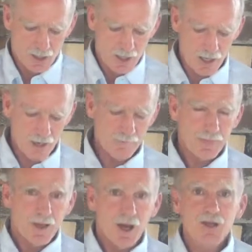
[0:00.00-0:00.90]

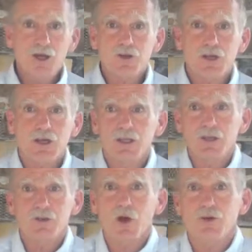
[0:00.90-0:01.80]

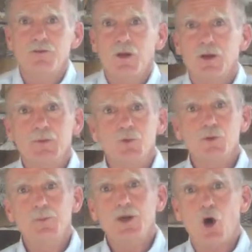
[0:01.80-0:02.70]
Another environment
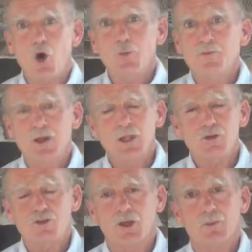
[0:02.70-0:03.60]
would be a home
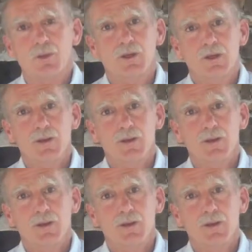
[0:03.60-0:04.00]
fellowship.